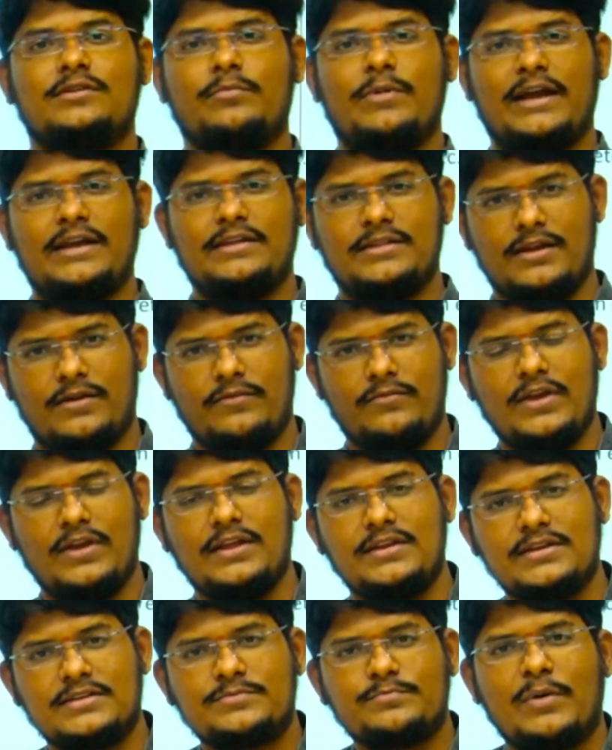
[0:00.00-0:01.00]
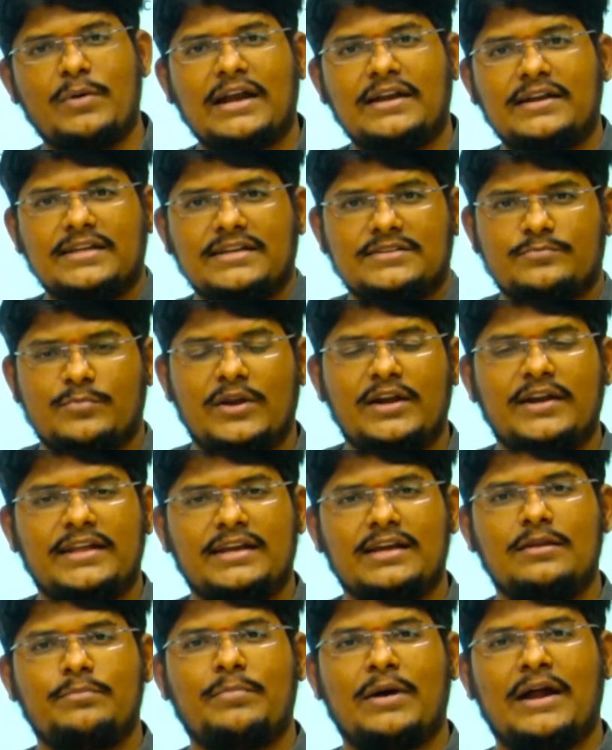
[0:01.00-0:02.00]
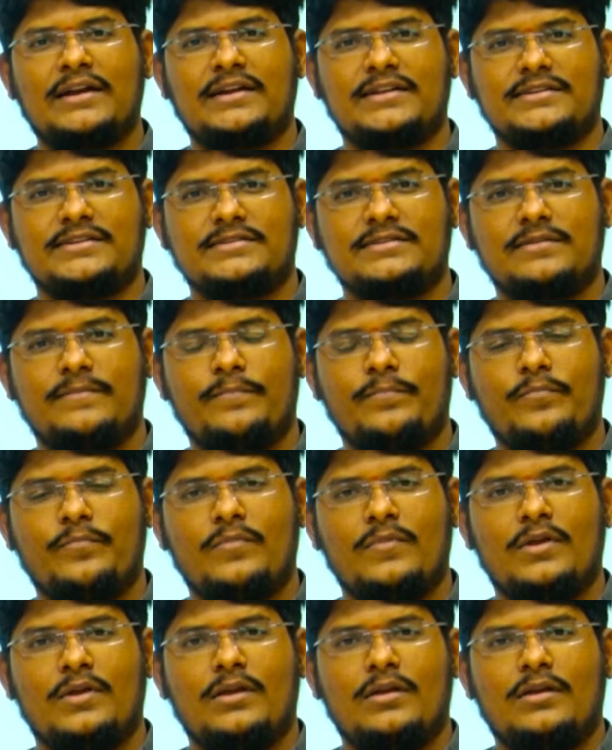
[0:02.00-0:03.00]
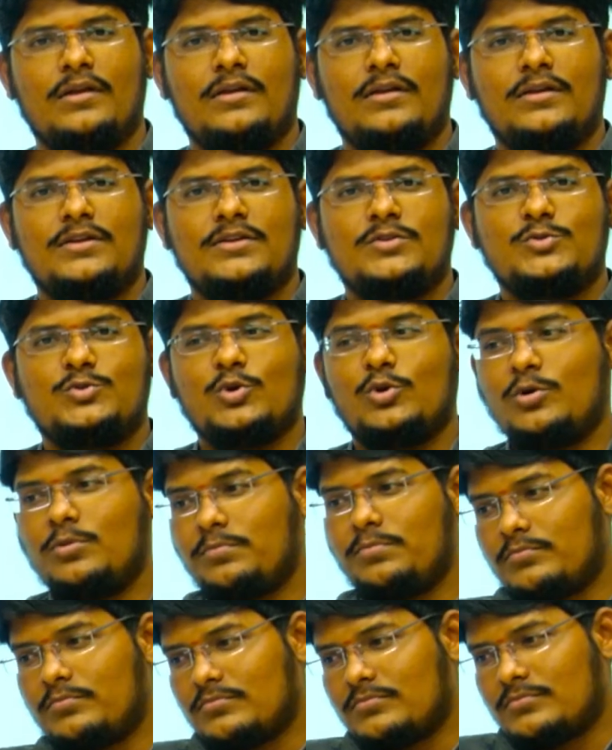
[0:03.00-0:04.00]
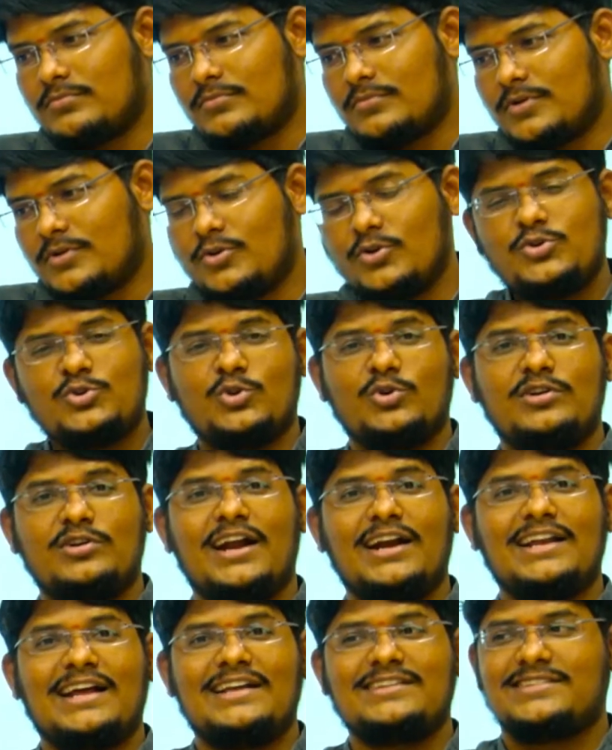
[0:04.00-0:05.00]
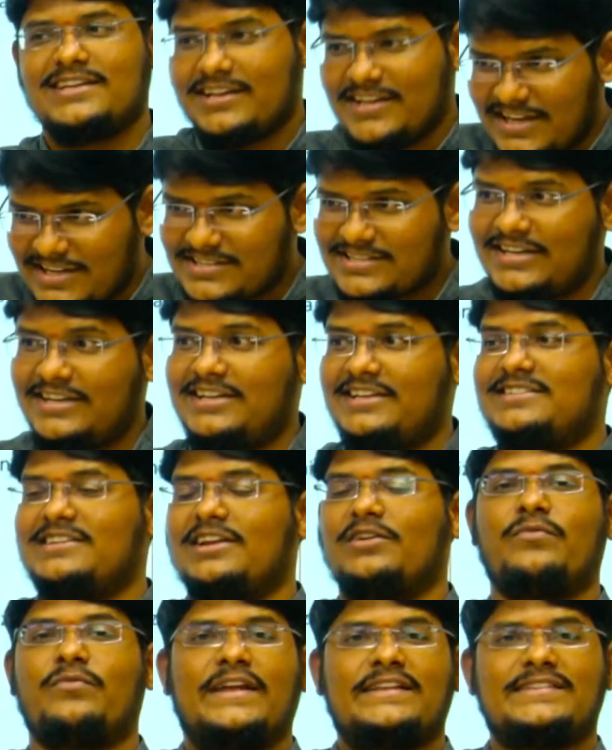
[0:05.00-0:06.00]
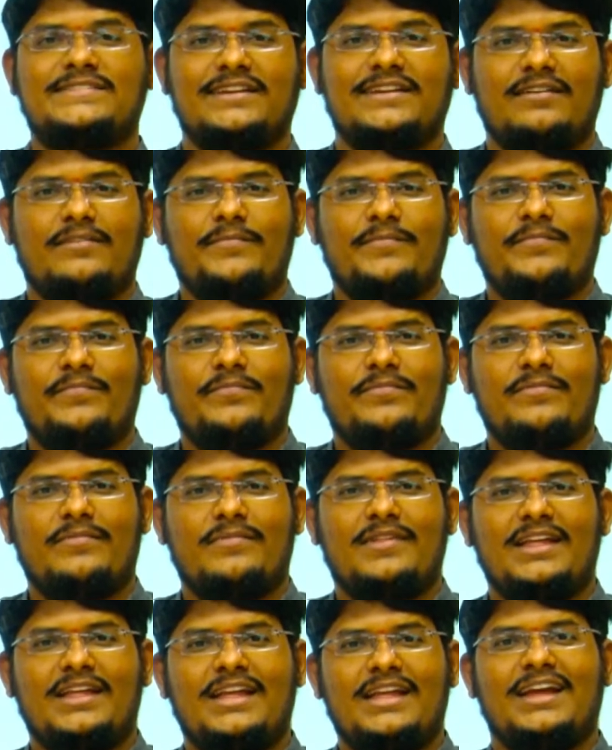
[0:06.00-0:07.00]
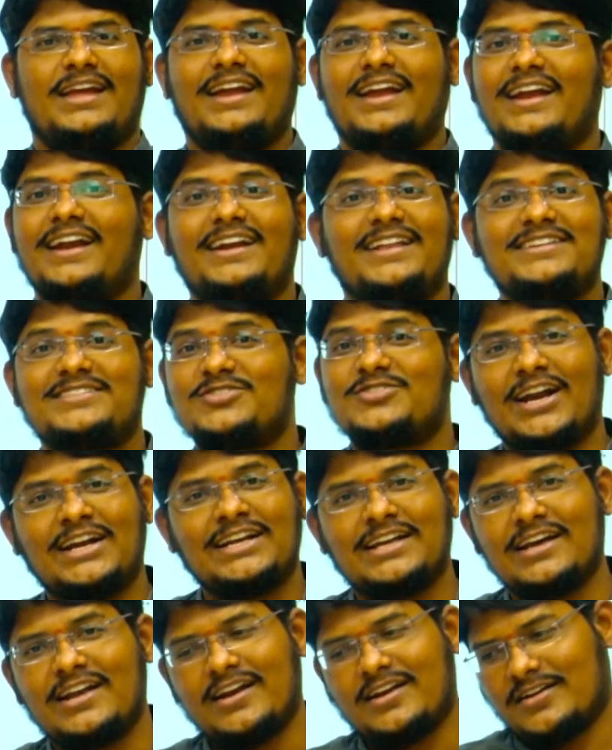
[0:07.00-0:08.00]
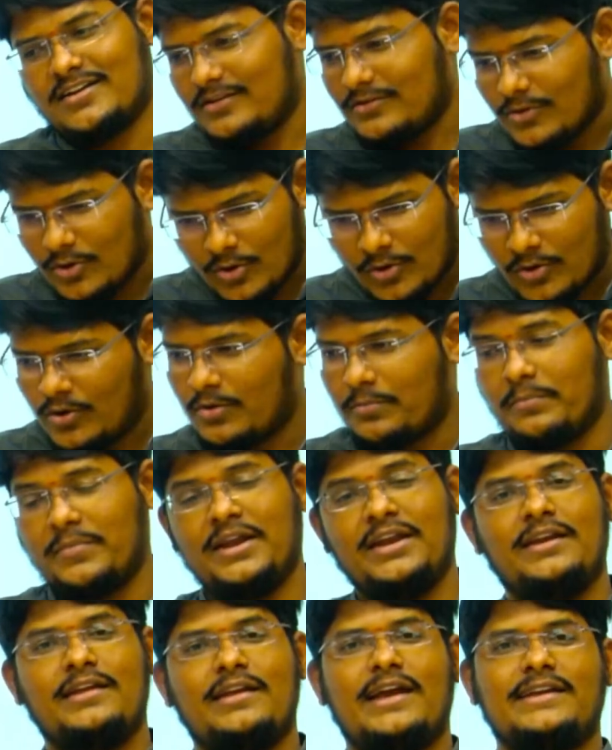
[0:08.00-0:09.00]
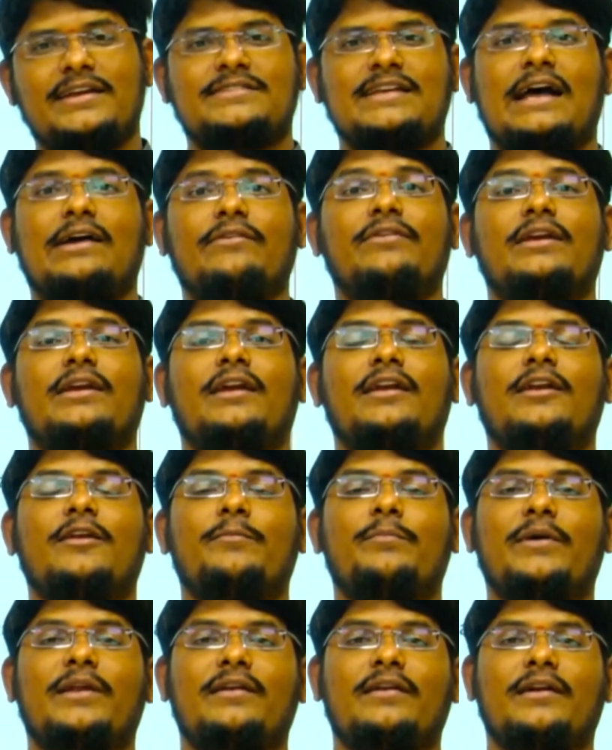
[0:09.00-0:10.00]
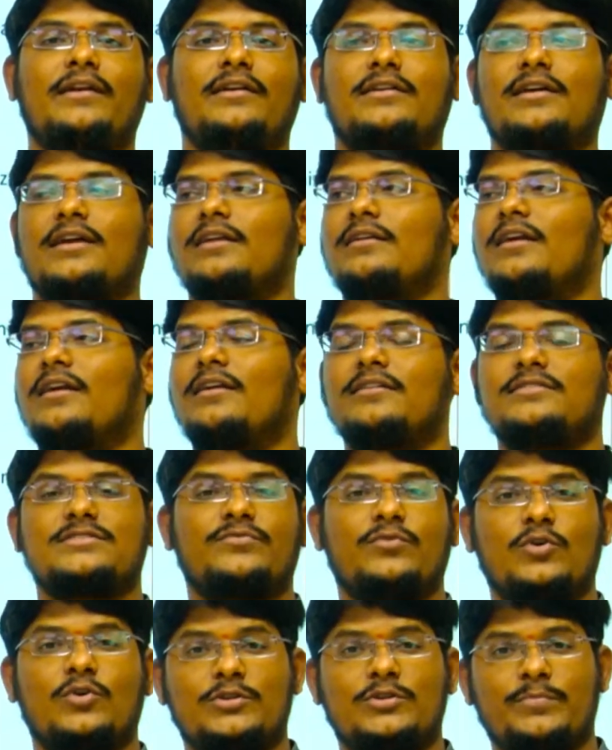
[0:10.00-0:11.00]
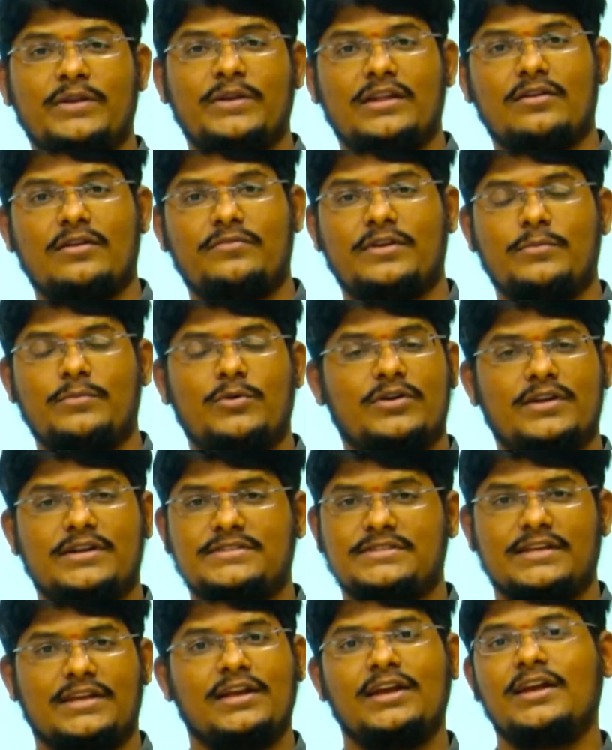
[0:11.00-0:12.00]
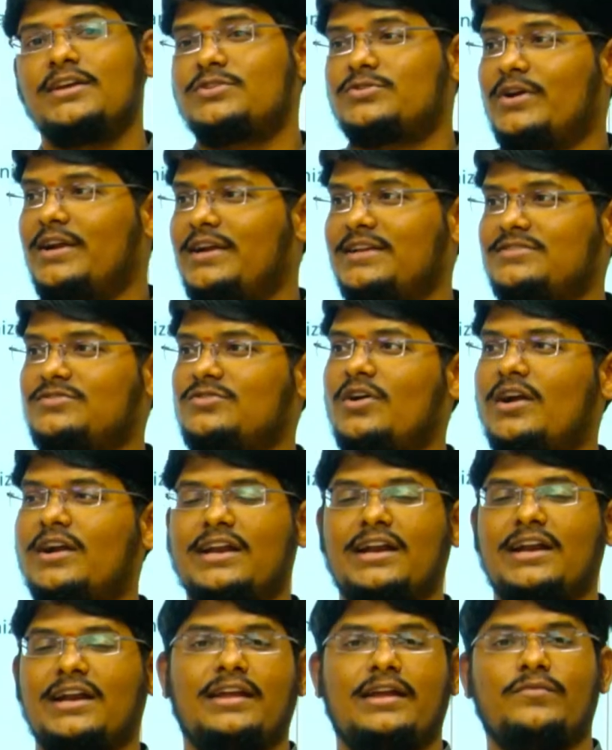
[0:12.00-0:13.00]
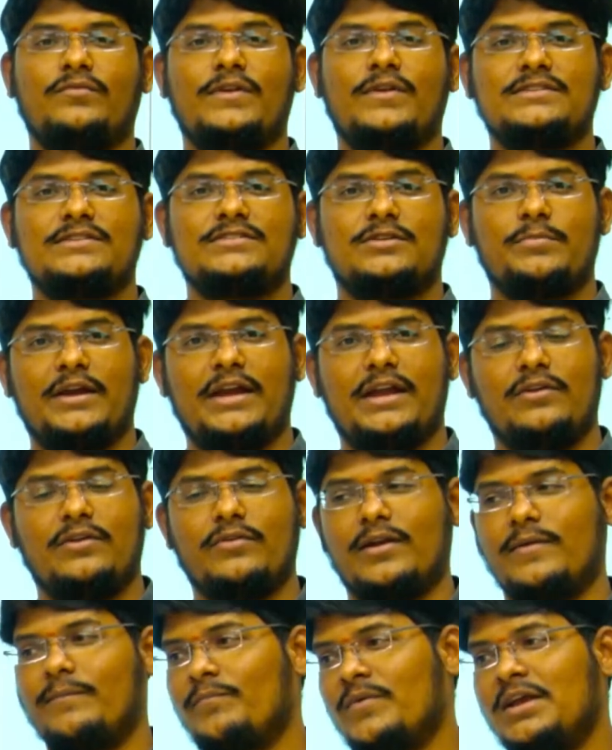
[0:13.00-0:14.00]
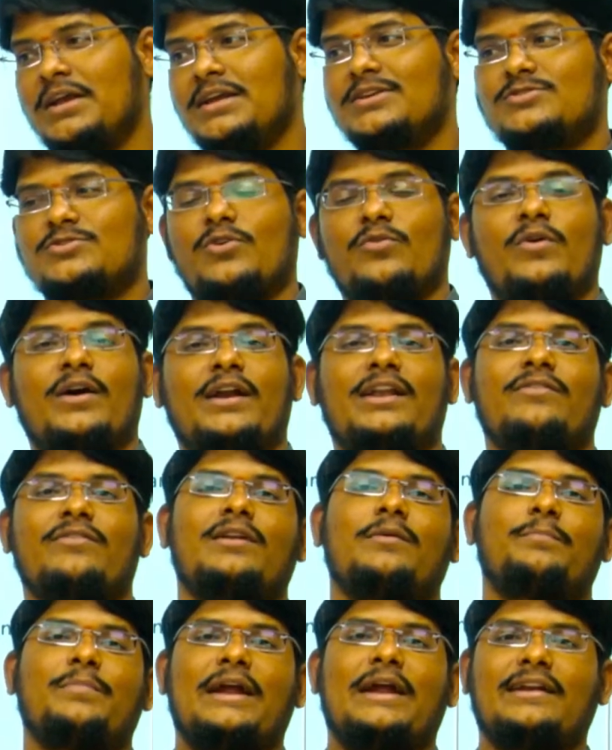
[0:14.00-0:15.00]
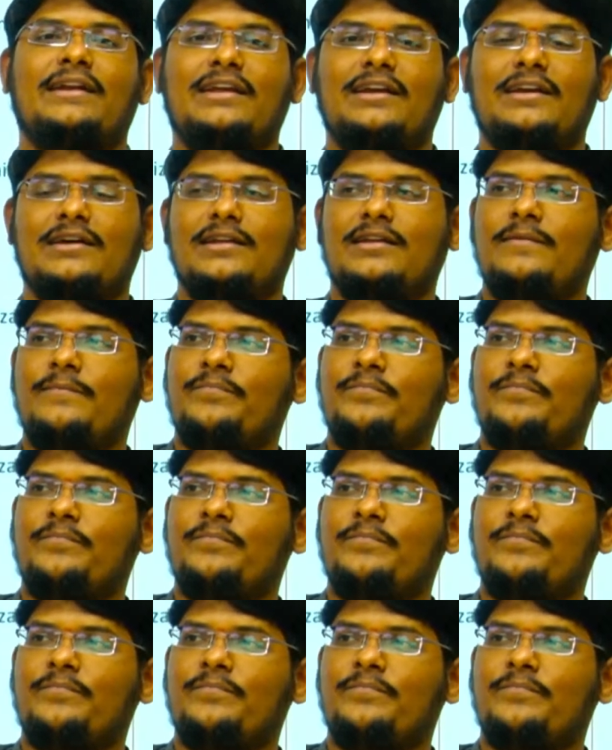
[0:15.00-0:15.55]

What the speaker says: by the various parties, political parties. So you should not answer yes, it is influencing. It is not correct. No. Media is having an independent and it is the fourth pillar of democracy. So it is not getting influenced by anyone. So whatever practical,